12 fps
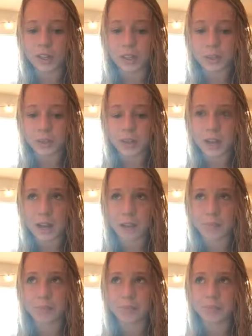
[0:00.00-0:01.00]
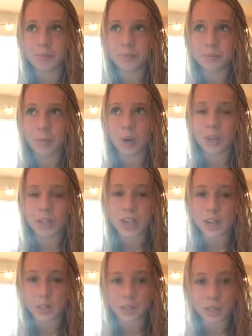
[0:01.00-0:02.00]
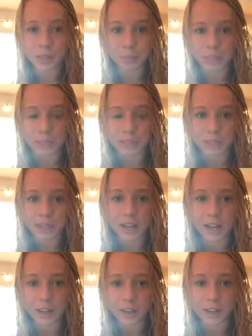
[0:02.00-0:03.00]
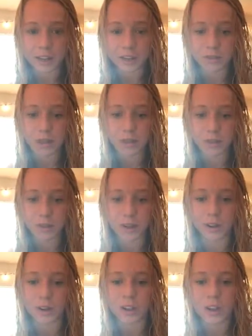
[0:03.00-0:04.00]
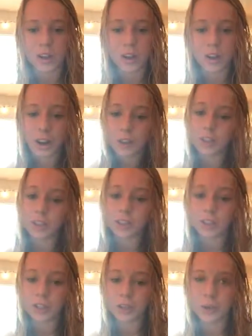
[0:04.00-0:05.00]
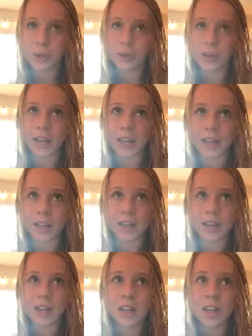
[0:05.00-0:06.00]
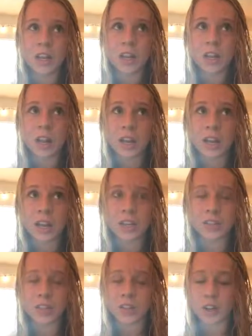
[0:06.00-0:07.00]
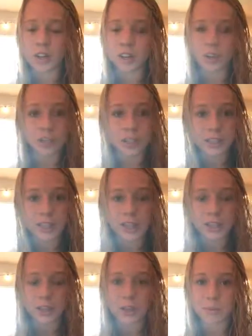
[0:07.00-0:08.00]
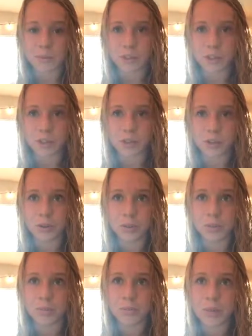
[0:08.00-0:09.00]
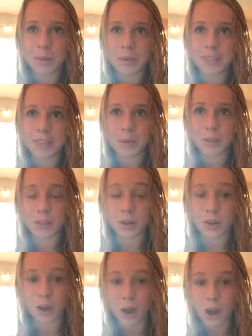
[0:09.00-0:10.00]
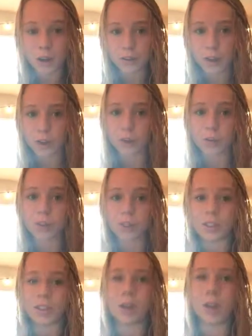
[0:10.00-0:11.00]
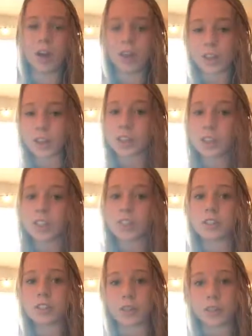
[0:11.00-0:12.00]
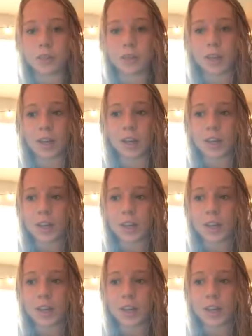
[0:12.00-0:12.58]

just become more in touch with like places, like other things around the world. You're able to do like in history or like social studies, you're able to maybe see what's going on around the world and like what other countries are struggling with,